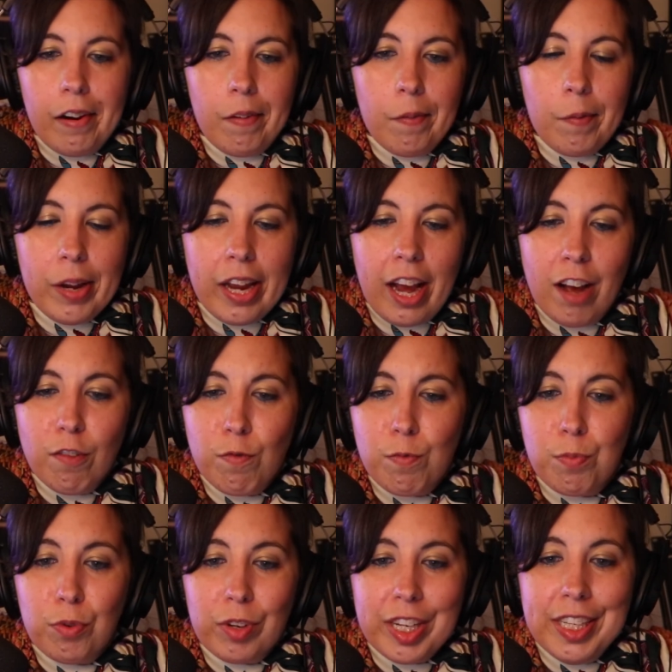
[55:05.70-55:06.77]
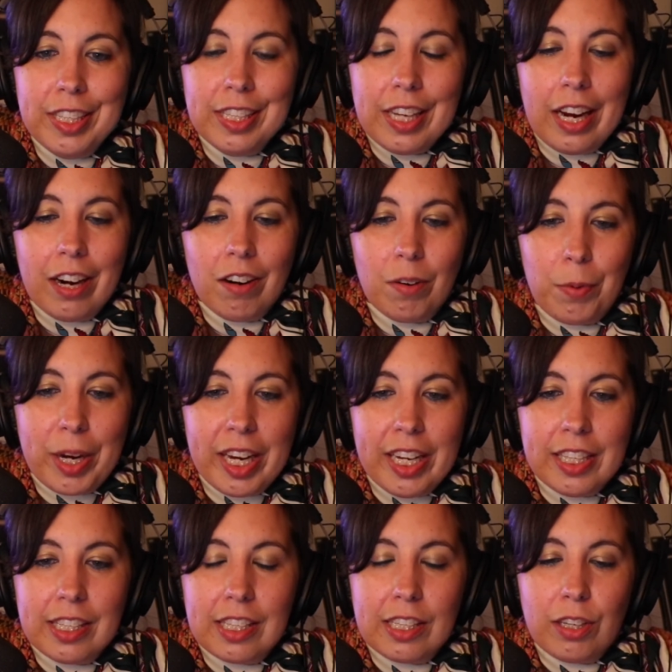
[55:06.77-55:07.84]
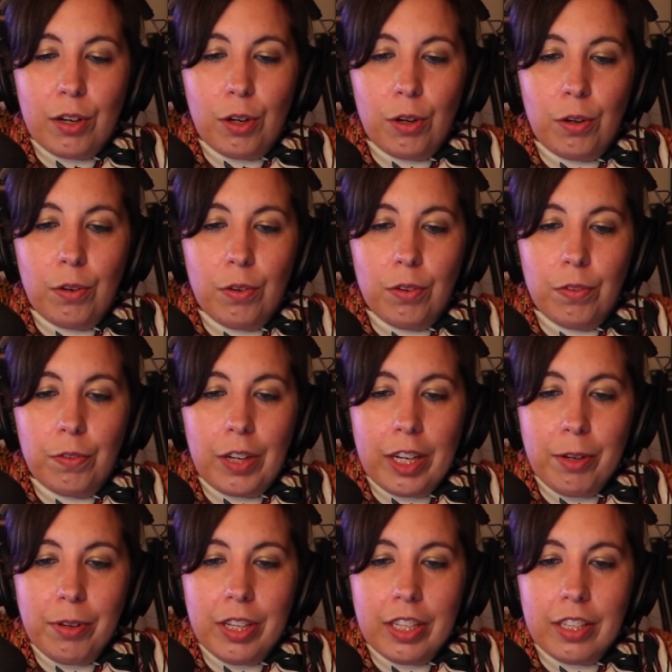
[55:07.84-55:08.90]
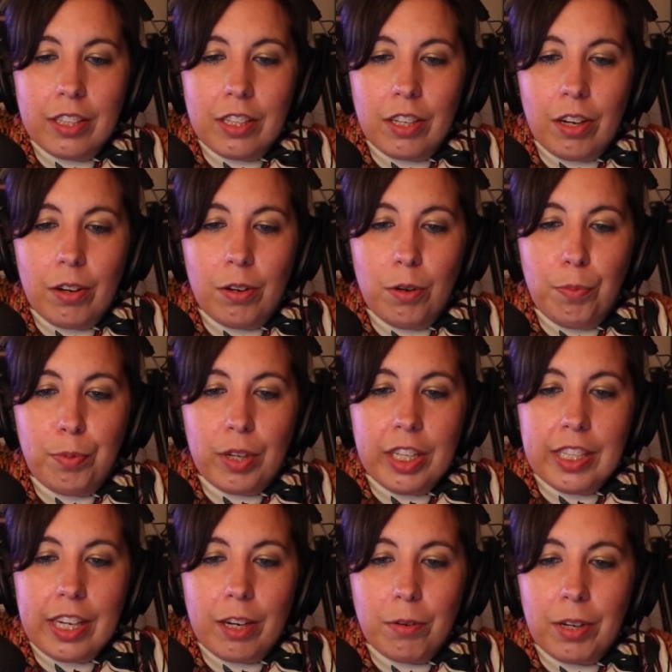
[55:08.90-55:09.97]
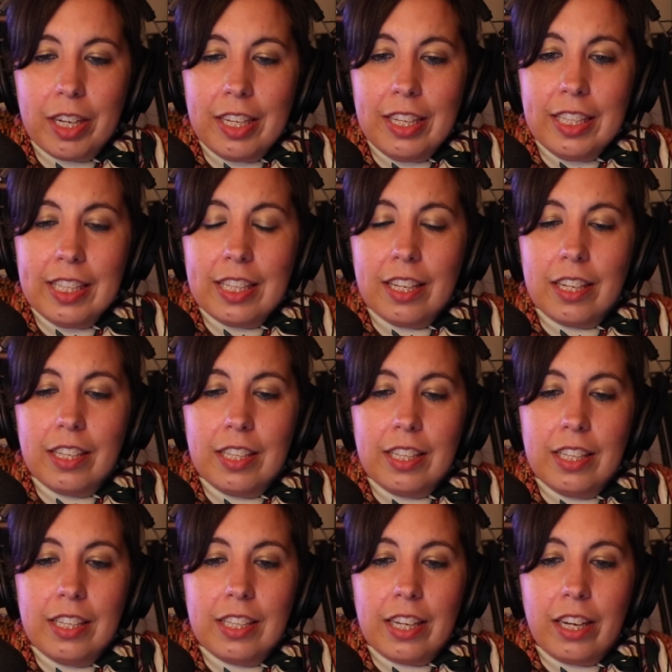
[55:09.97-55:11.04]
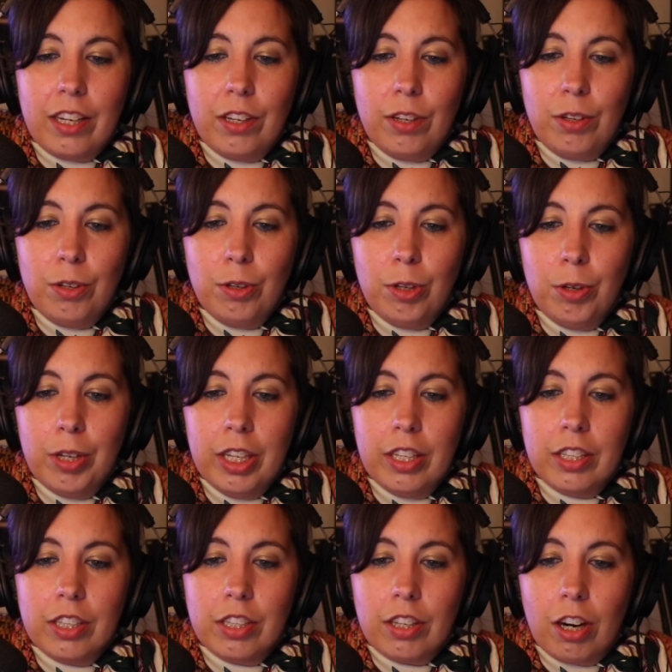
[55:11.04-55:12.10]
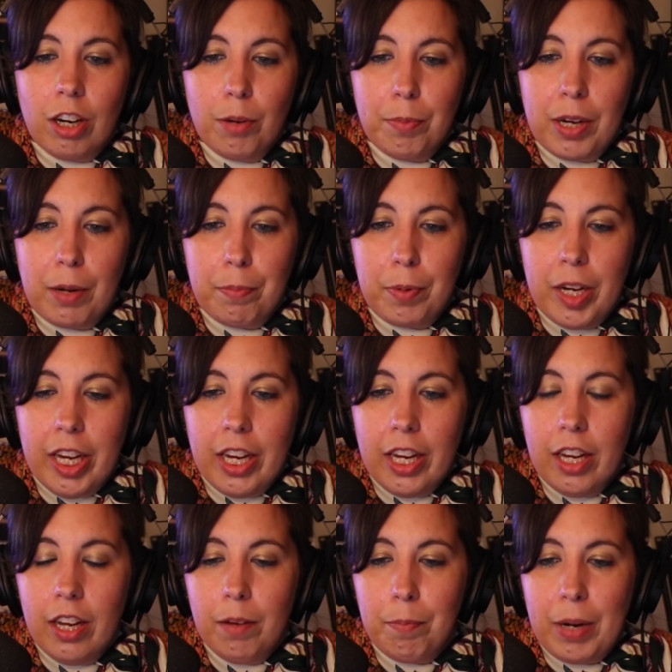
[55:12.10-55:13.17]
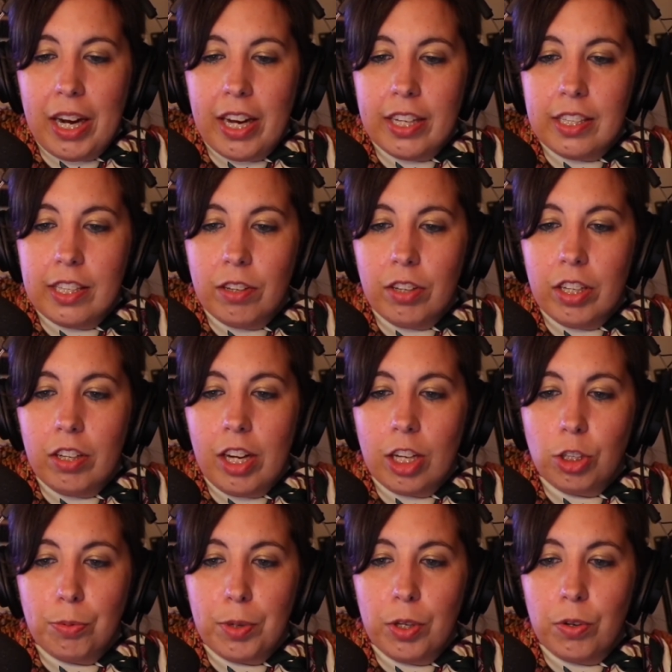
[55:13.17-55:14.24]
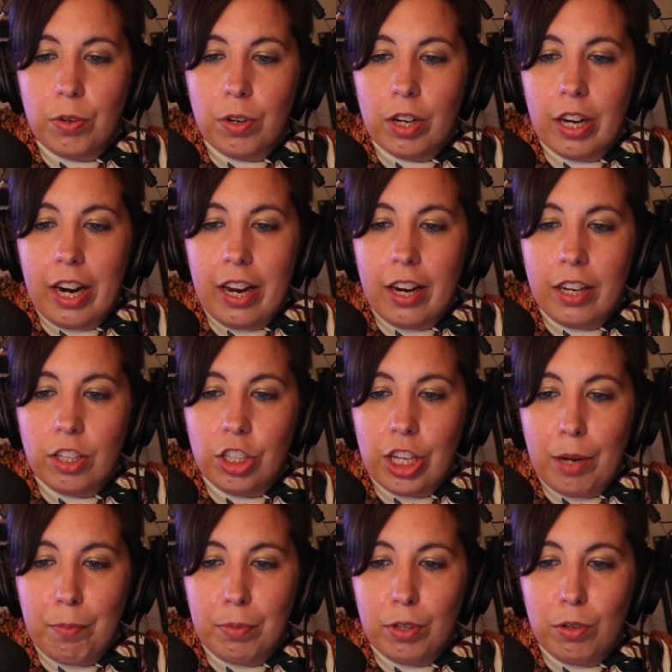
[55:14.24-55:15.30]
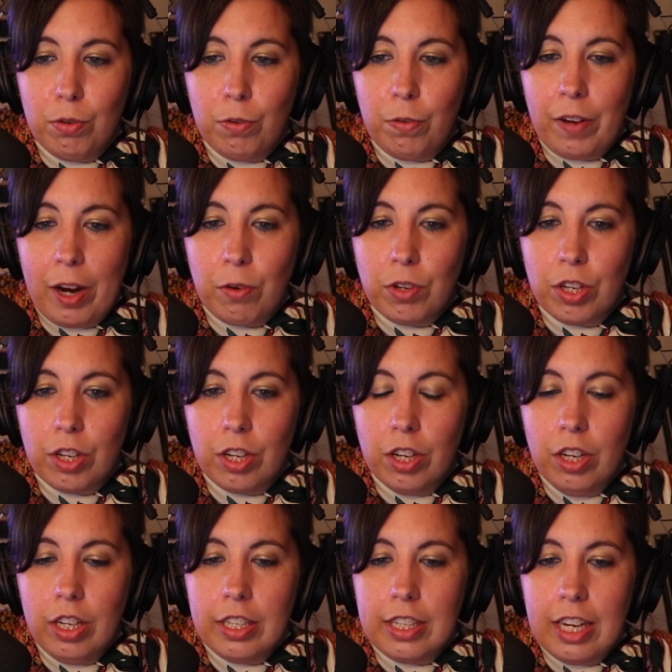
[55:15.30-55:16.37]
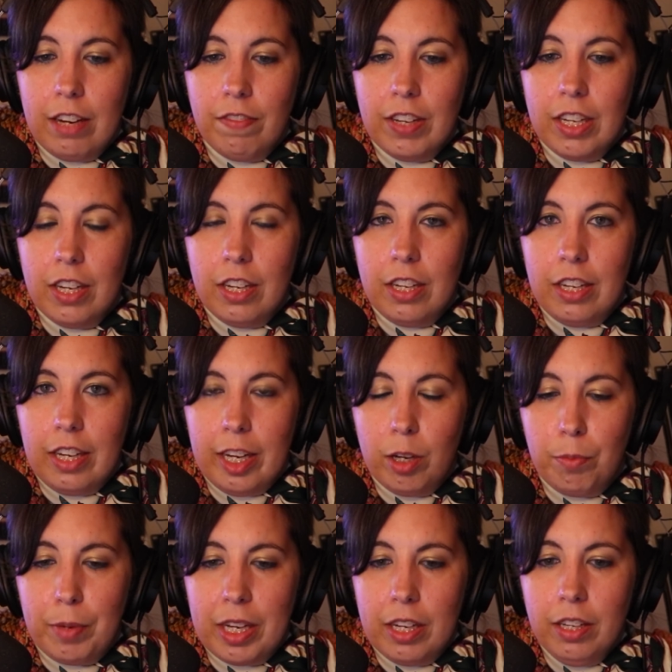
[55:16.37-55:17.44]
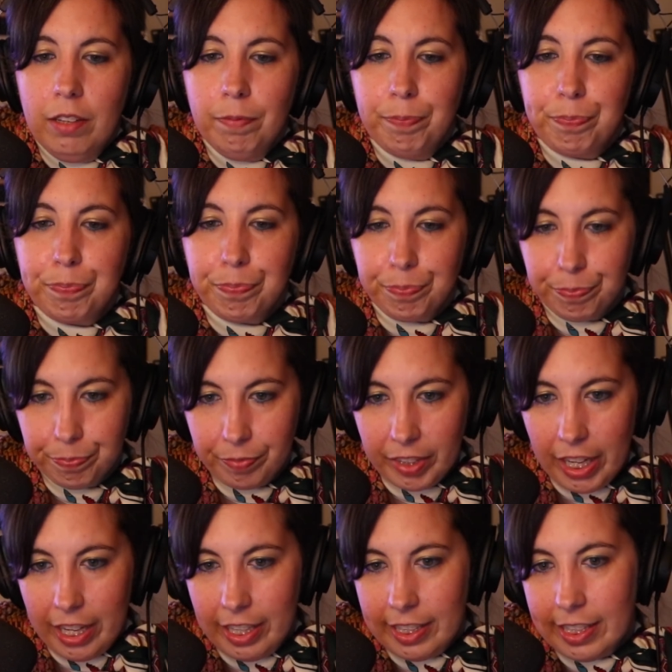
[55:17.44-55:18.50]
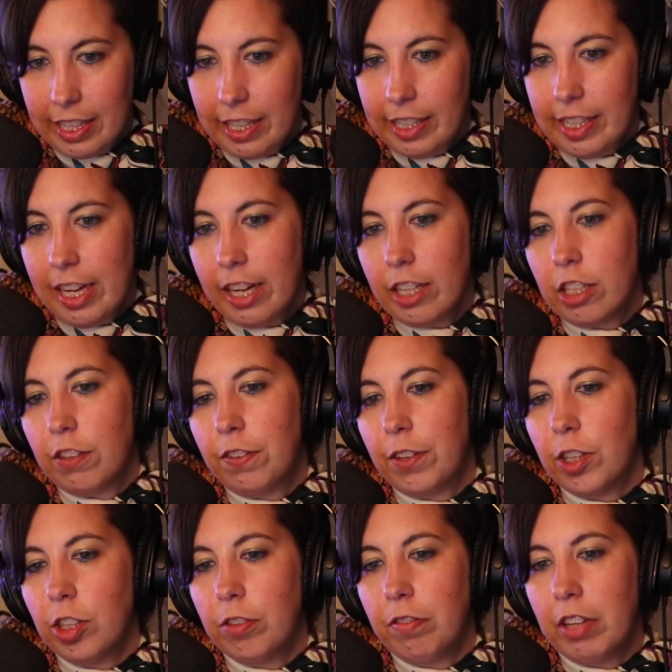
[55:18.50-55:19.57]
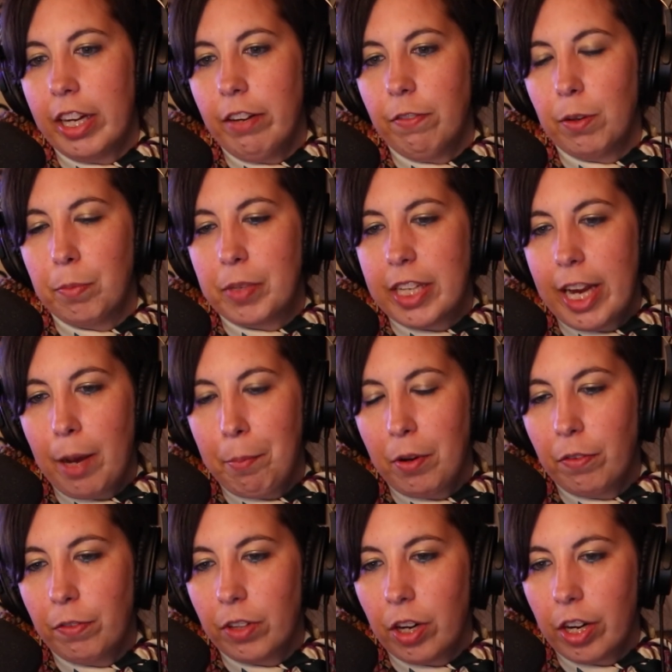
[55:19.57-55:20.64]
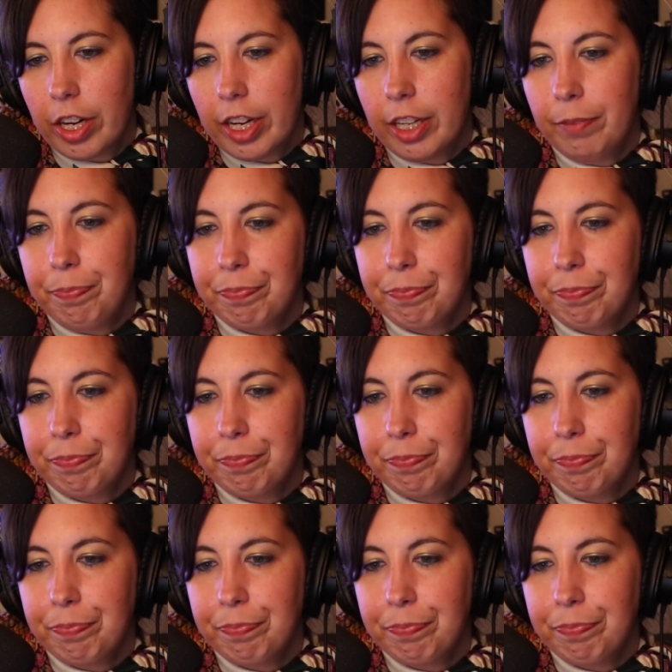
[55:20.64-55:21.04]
We have Breeze Airways. So for anyone that doesn't know, Breeze Airways, this is a new startup company by serial entrepreneur and JetBlue founder David Neeleman. And it's going to take its first flight from Tampa, Florida